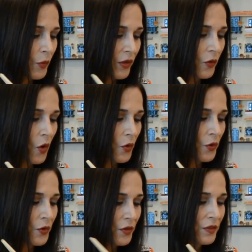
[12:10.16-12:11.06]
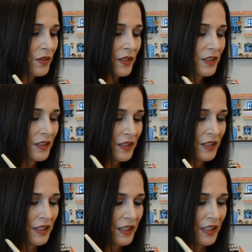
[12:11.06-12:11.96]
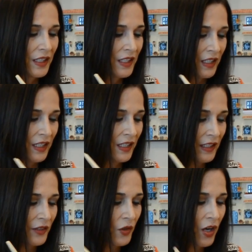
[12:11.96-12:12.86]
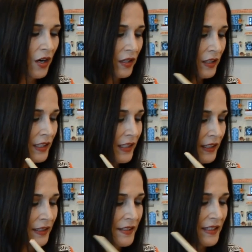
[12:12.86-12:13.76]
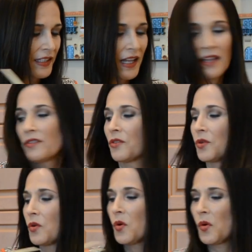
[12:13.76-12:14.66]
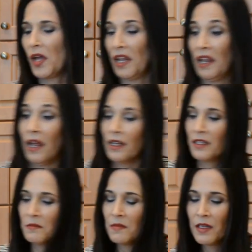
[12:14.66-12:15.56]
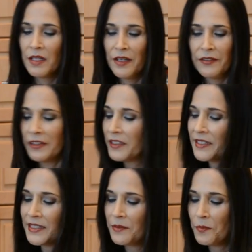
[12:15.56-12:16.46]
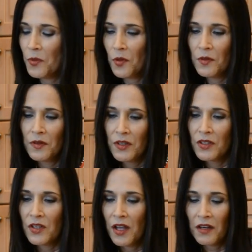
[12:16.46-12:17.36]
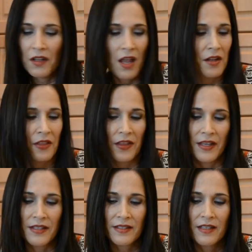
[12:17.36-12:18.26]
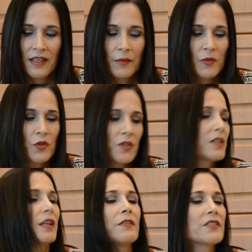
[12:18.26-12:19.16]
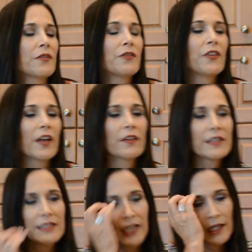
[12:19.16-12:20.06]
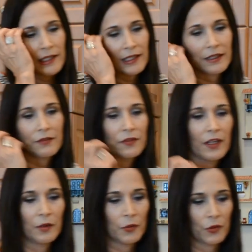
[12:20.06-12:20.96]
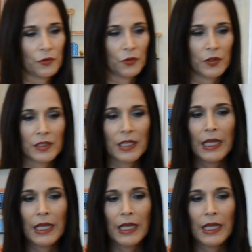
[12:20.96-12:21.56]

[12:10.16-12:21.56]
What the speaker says: with coconut and a little garlic and cilantro and lime. Very simple, not a lot of things, just gives a very delicate flavor to it.